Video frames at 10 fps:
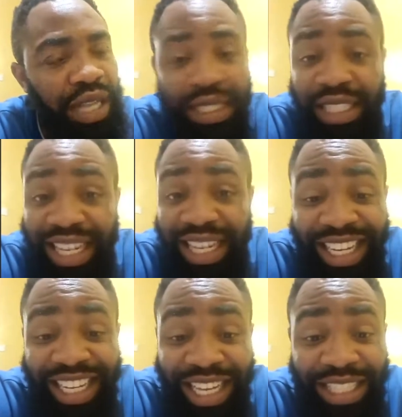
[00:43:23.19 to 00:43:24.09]
and I
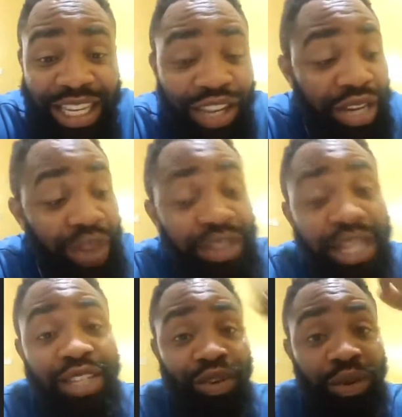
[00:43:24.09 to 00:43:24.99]
think it has taken out
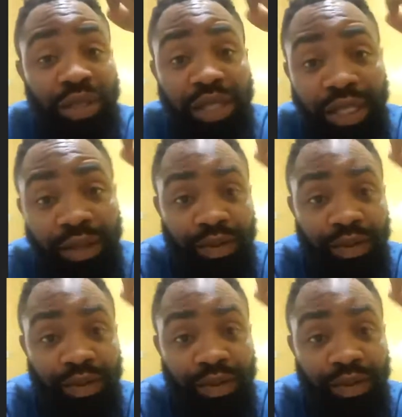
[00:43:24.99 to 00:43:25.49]
outside this country.